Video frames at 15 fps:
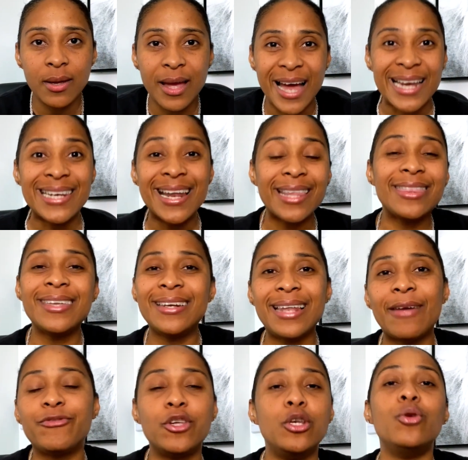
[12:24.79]
and nothing
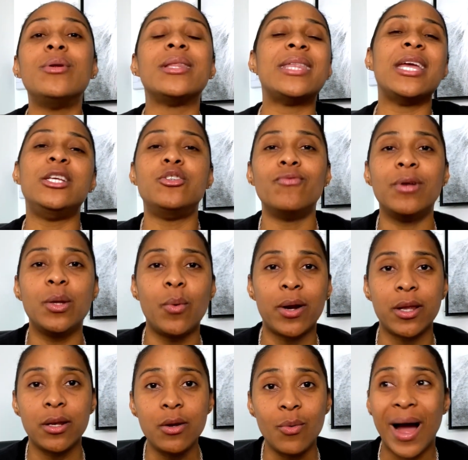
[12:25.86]
left to do the things you really want
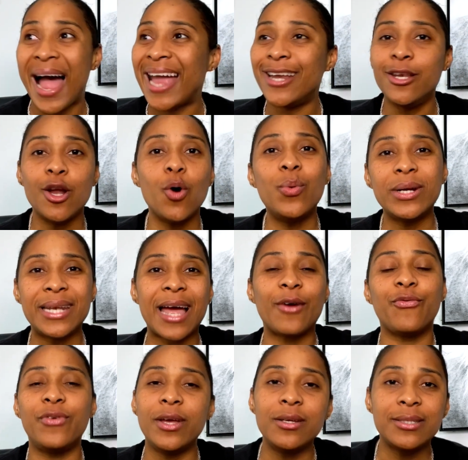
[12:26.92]
to do. I know what that
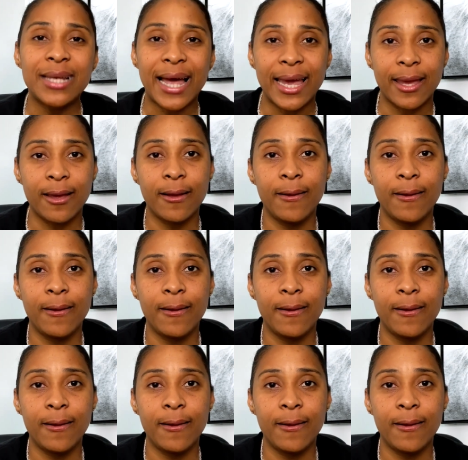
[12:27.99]
feels like.